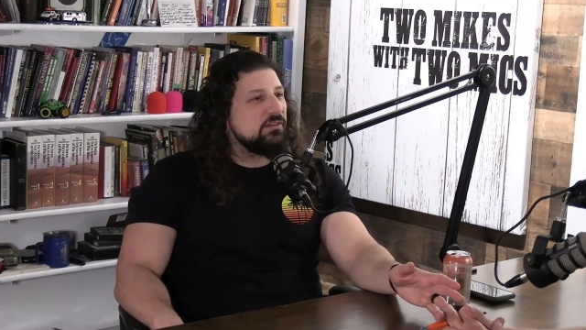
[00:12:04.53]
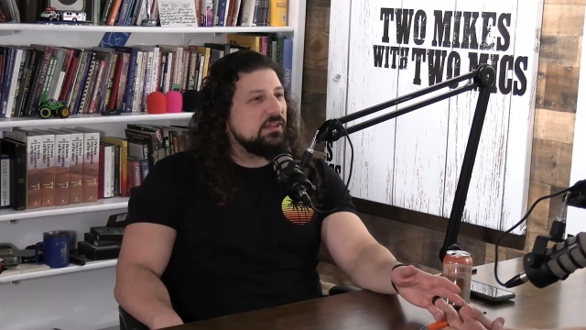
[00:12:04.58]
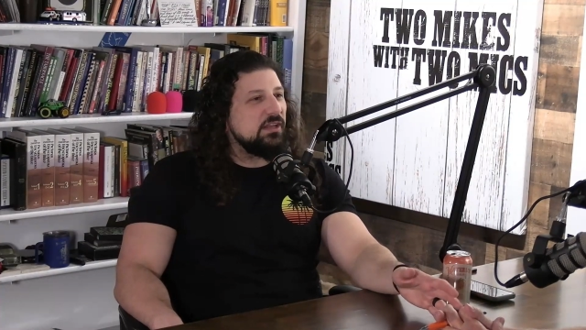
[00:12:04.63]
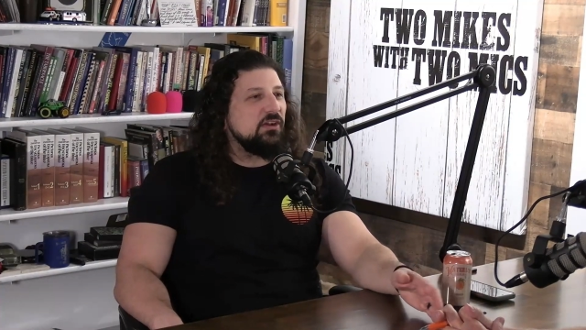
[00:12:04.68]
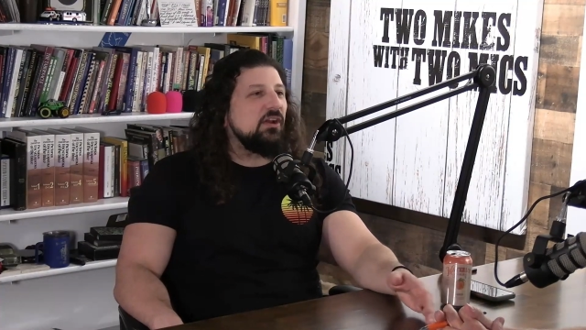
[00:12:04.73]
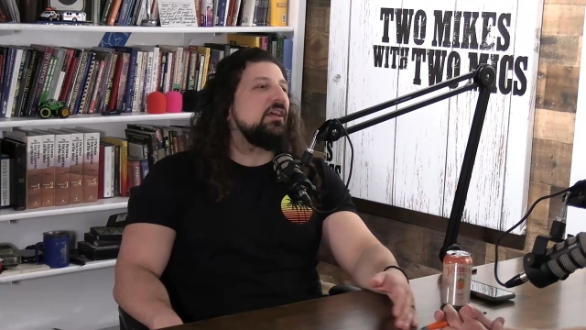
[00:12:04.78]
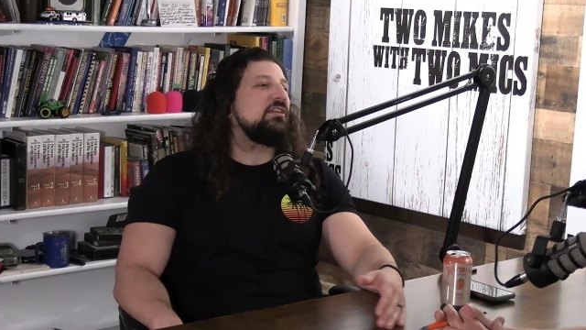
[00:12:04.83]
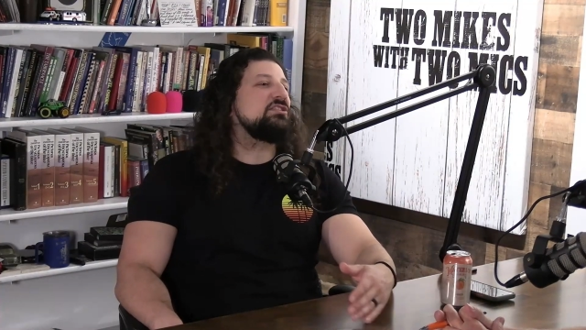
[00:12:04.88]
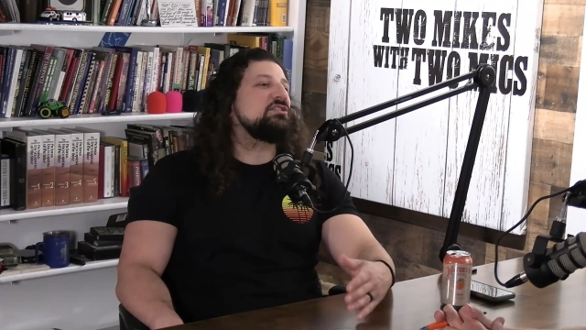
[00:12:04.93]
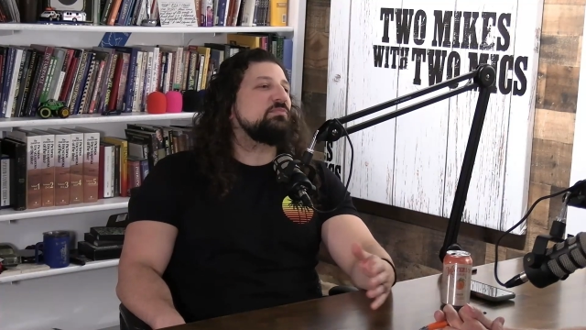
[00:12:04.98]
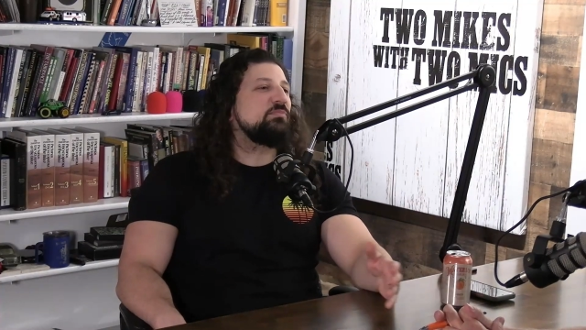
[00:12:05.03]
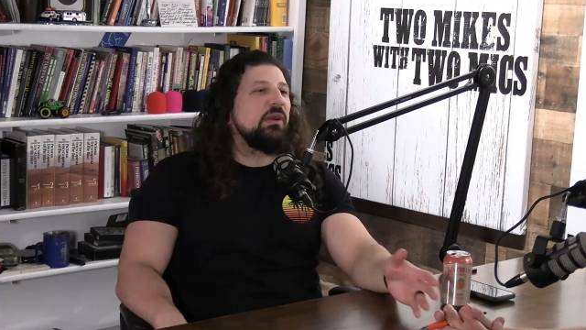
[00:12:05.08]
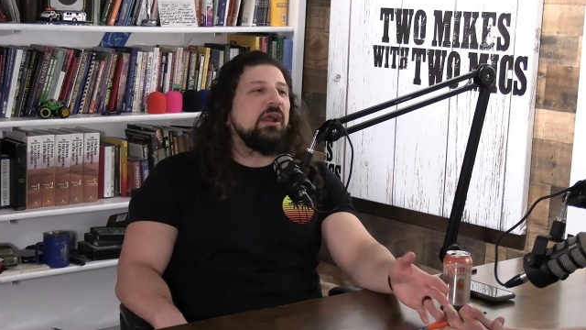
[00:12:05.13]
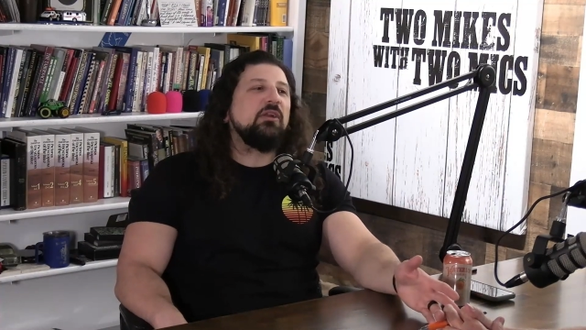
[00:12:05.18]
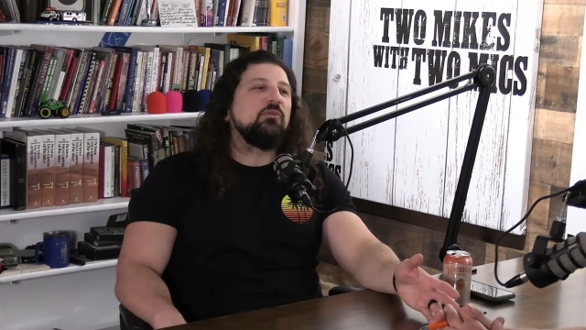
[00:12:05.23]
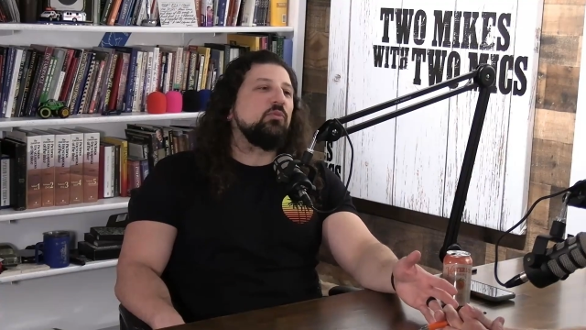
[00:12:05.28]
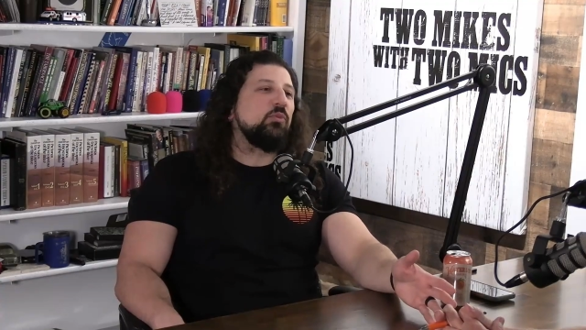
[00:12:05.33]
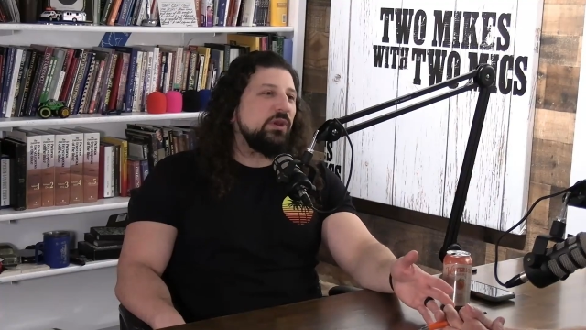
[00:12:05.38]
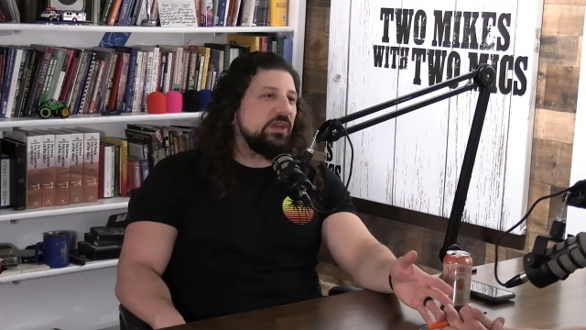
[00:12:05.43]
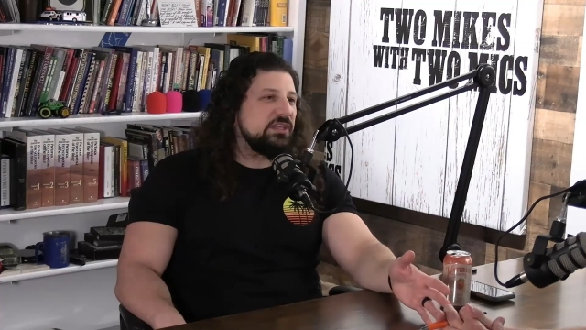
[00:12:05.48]
They're not
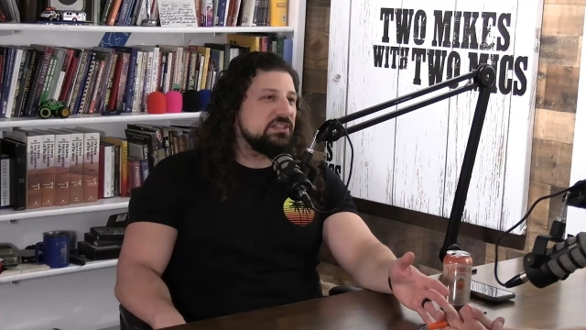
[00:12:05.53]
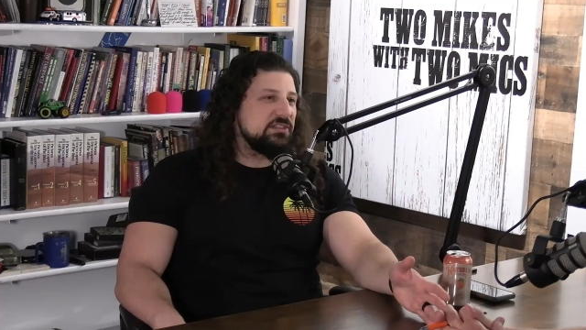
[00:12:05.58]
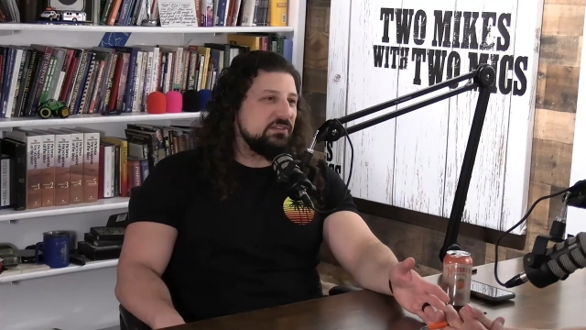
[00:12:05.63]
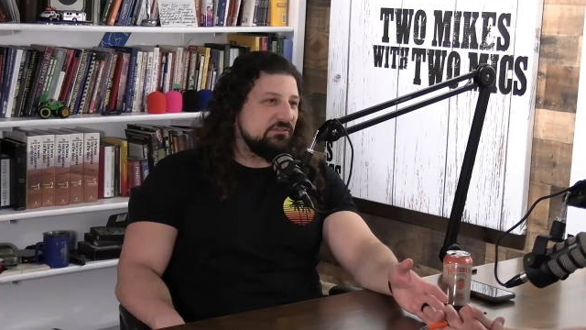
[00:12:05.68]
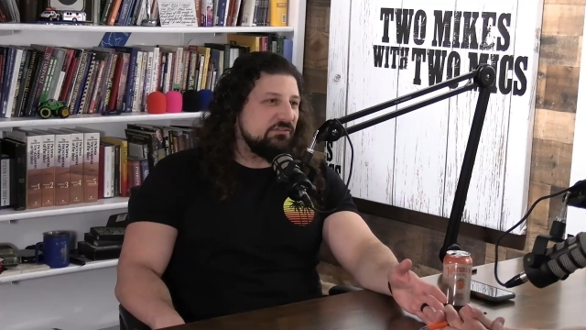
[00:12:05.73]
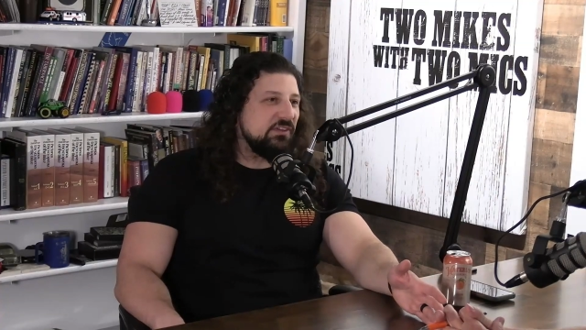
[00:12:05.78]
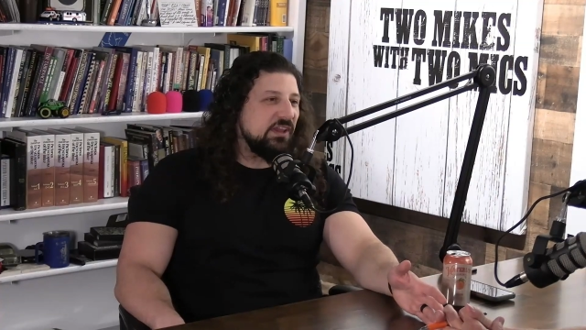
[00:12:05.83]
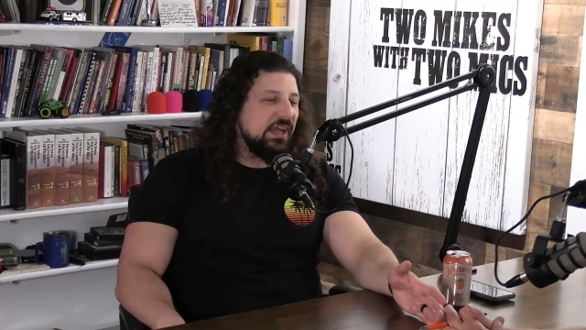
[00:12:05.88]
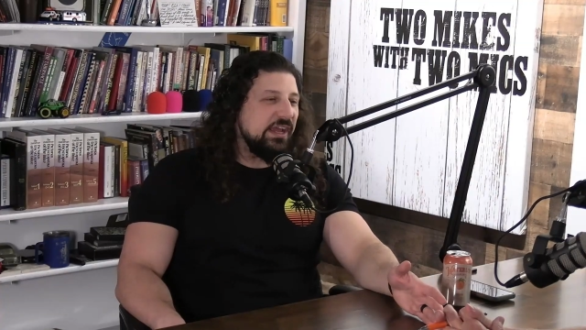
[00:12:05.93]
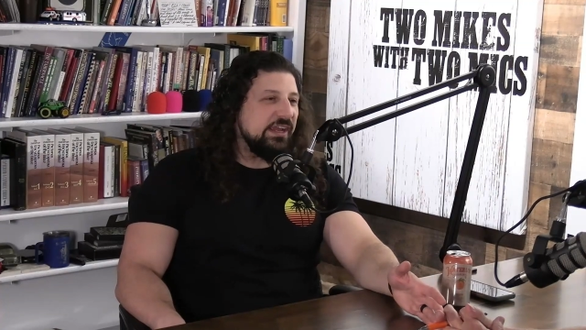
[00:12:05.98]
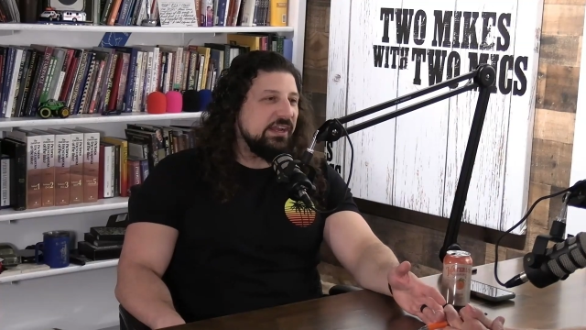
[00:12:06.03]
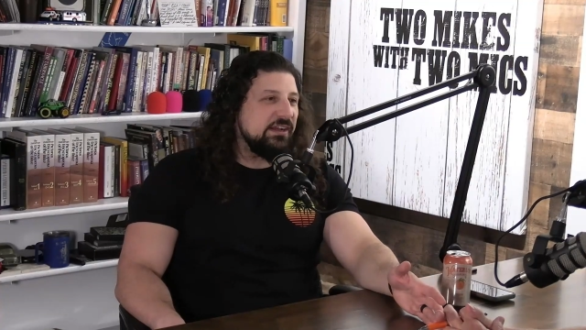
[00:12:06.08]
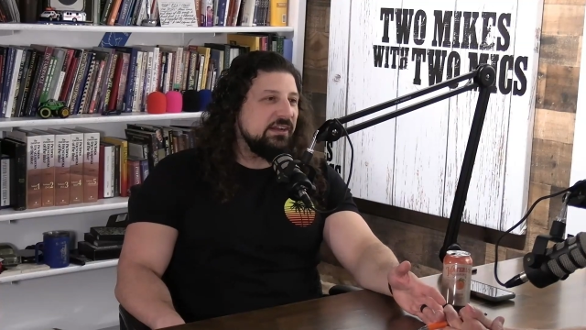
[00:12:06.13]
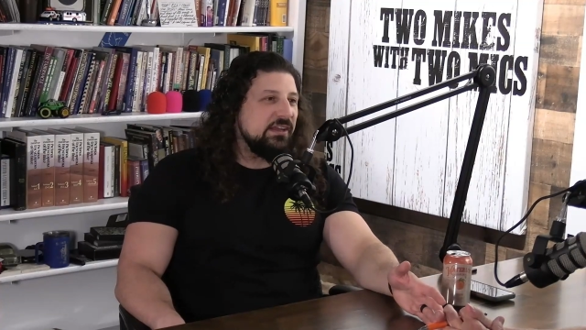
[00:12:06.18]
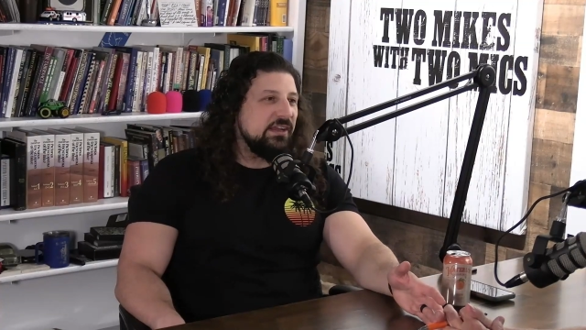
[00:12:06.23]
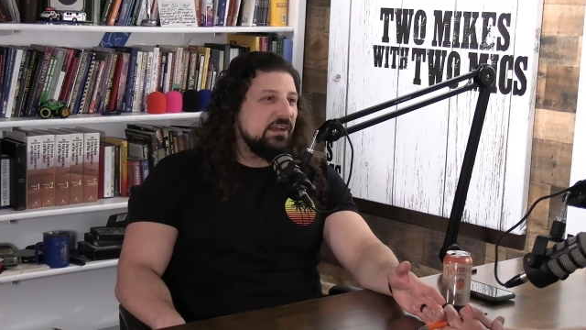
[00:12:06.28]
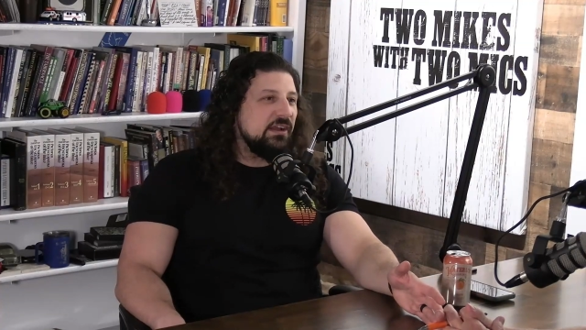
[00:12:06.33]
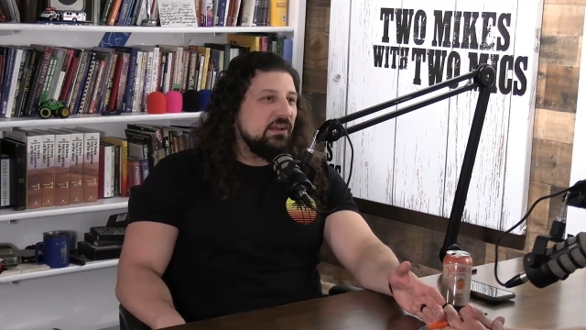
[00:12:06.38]
sprouting wings and flying.